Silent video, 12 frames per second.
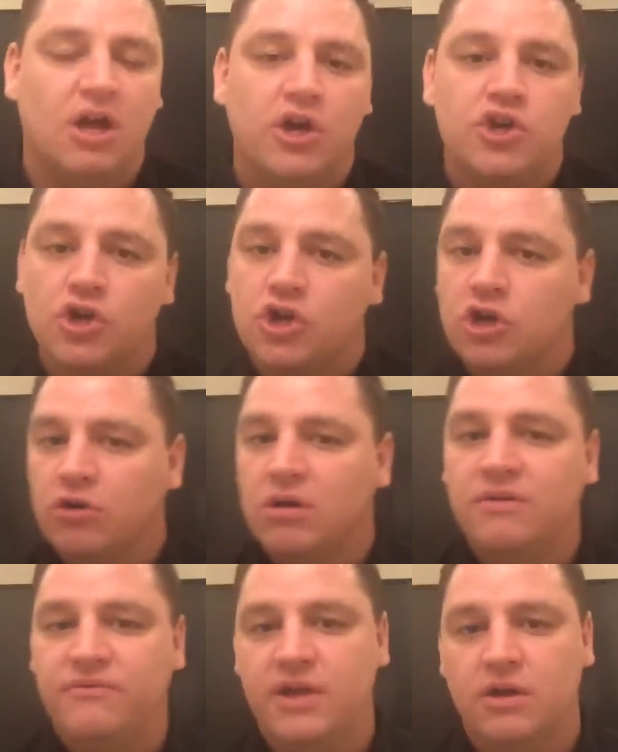on your
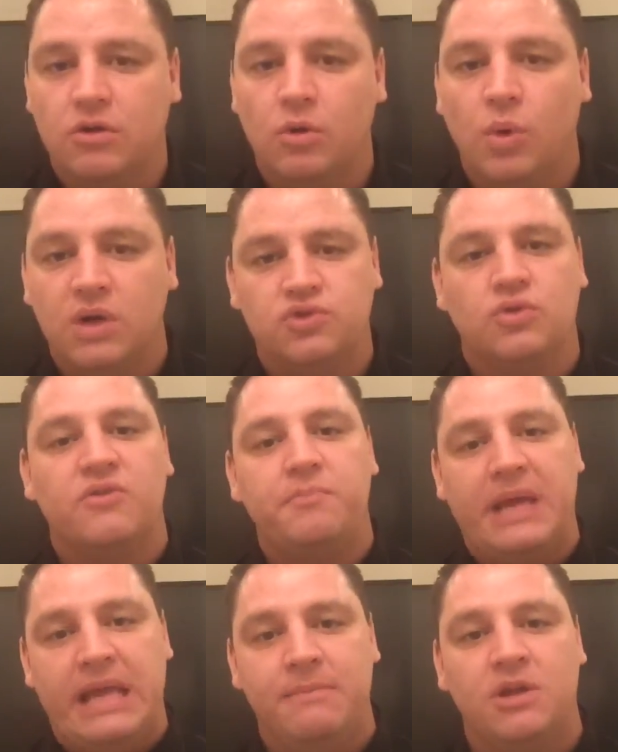current vehicle, what sort of
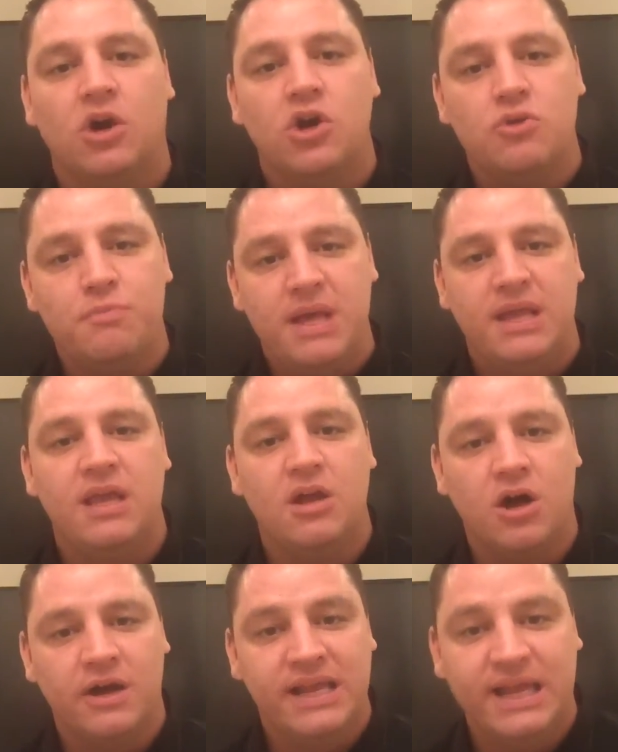payment are you making
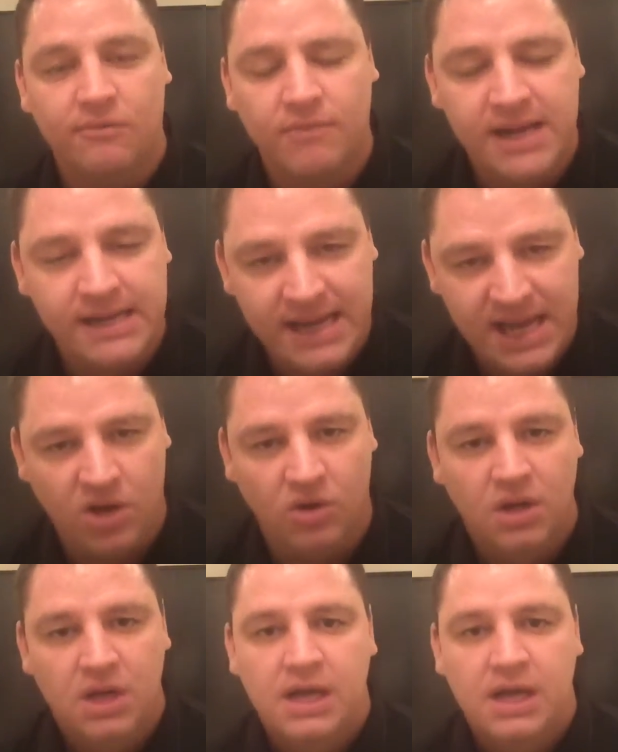on it right now?